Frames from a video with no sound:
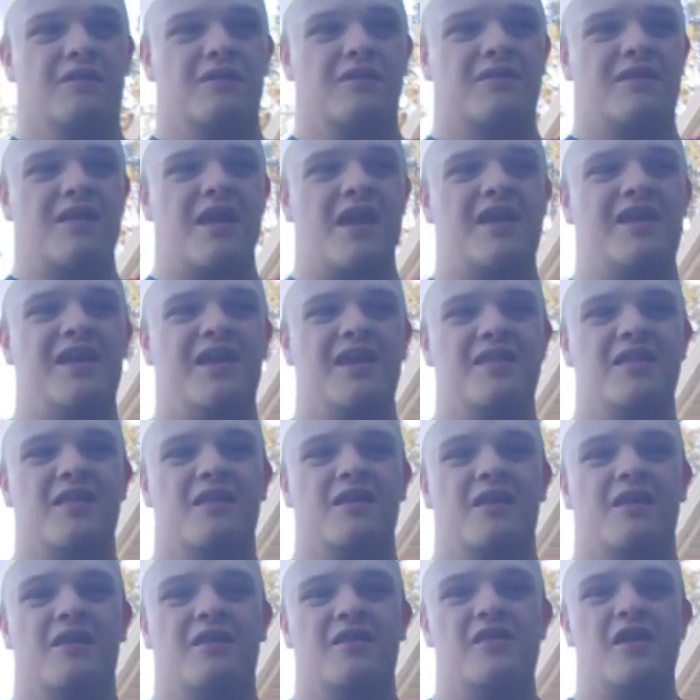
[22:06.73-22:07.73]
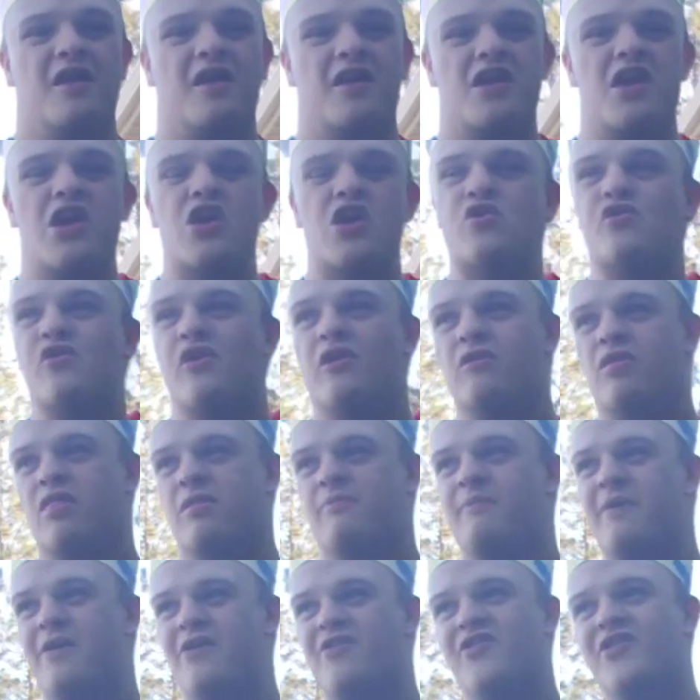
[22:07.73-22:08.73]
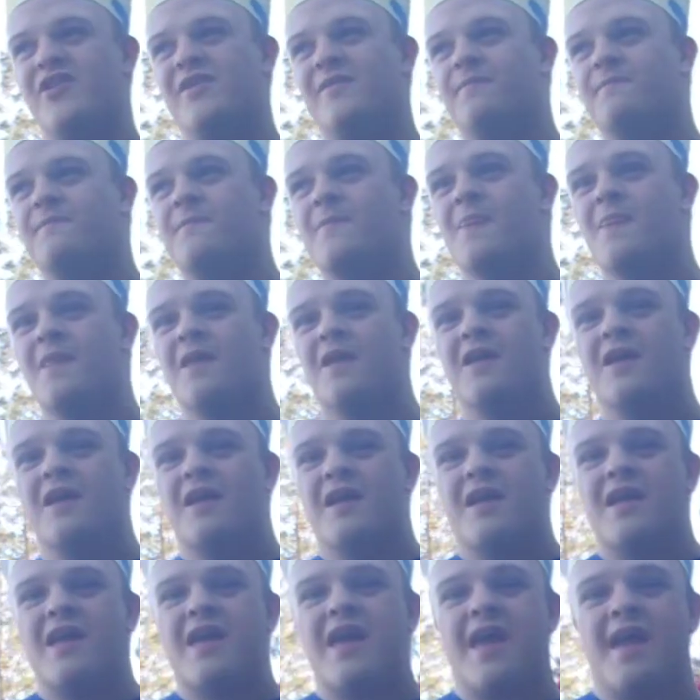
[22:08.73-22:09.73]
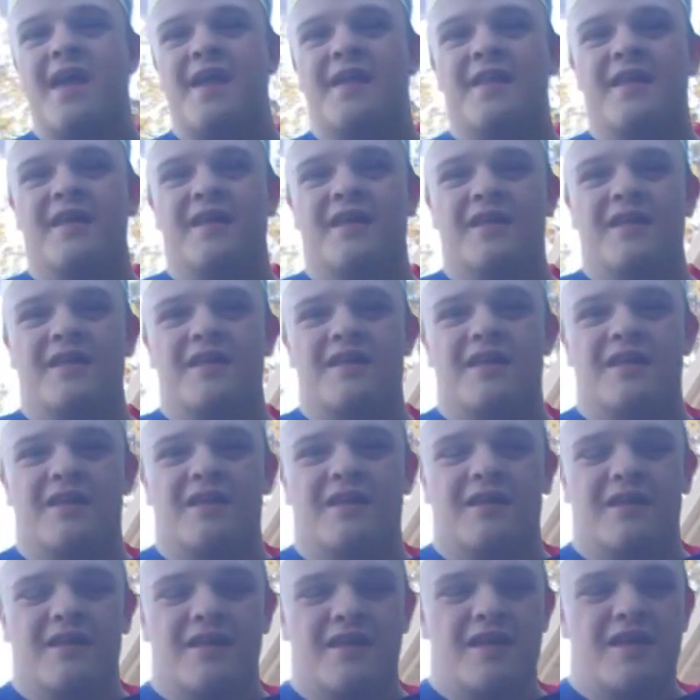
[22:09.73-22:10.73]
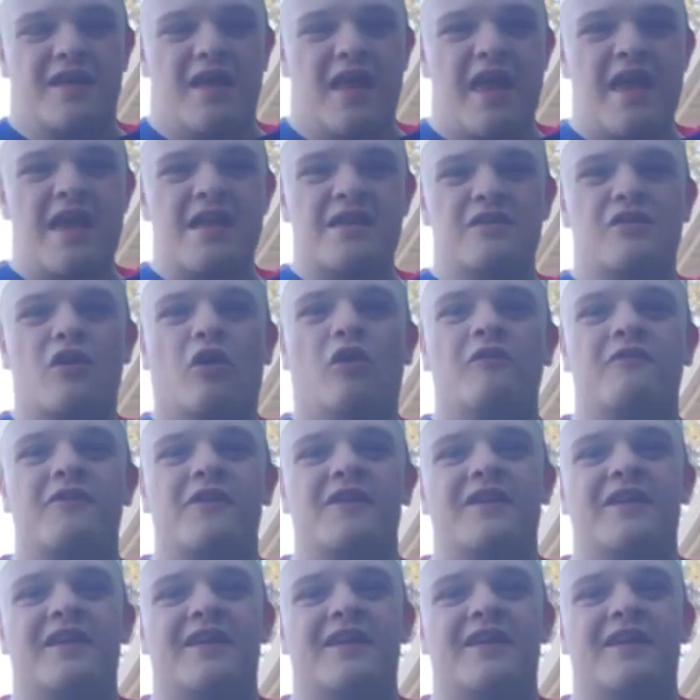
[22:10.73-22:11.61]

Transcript: taking the hero spirit and engulfing